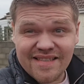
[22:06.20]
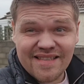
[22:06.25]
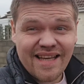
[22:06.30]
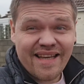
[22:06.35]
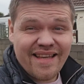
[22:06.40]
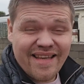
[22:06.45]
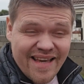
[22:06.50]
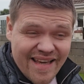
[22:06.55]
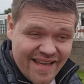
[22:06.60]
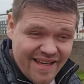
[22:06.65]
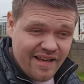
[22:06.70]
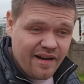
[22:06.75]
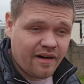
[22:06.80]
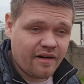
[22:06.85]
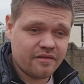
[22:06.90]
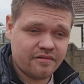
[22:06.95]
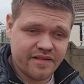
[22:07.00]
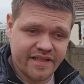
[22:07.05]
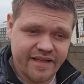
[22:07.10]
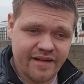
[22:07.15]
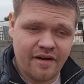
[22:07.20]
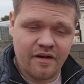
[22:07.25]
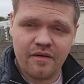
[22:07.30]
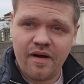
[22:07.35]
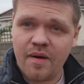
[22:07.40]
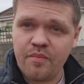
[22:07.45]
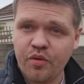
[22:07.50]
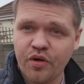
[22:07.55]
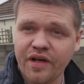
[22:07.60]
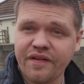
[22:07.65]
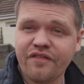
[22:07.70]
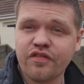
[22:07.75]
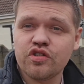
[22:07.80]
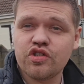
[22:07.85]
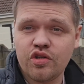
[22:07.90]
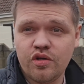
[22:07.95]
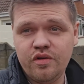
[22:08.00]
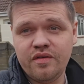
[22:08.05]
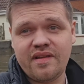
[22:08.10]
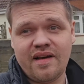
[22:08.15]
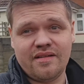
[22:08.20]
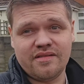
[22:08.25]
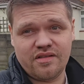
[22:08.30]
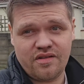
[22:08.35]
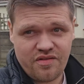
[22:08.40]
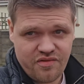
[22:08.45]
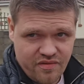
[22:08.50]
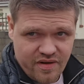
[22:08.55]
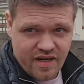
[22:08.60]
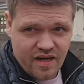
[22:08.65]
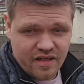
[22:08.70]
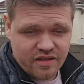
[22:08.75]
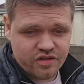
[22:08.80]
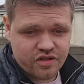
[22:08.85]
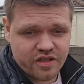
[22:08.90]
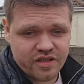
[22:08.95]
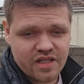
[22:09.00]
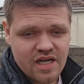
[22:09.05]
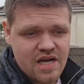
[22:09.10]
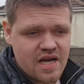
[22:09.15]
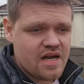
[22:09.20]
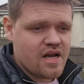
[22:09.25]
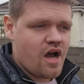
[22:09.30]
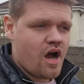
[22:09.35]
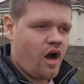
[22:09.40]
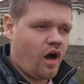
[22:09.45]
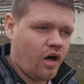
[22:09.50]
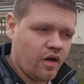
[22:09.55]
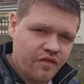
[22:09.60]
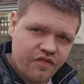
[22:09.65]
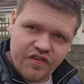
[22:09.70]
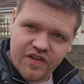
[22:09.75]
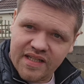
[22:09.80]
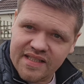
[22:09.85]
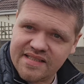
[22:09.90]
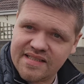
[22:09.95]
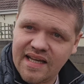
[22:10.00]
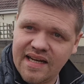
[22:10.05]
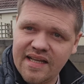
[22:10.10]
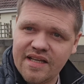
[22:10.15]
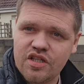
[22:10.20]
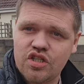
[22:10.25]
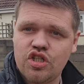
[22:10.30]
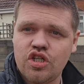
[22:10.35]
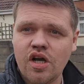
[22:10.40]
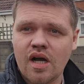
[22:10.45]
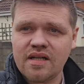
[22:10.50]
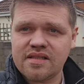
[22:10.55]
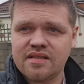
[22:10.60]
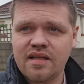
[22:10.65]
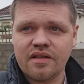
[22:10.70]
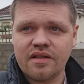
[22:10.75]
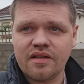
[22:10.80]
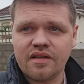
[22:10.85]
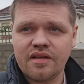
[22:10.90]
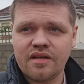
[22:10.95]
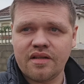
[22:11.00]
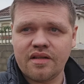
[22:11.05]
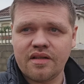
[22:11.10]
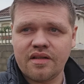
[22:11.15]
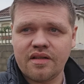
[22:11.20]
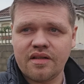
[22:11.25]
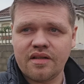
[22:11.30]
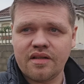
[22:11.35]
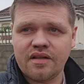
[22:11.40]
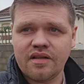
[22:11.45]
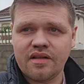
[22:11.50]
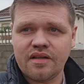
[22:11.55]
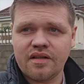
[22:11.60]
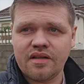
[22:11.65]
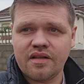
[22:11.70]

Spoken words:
is a Kia Rio. I bought it for 2,300. Hopefully sell it just under 4 grand.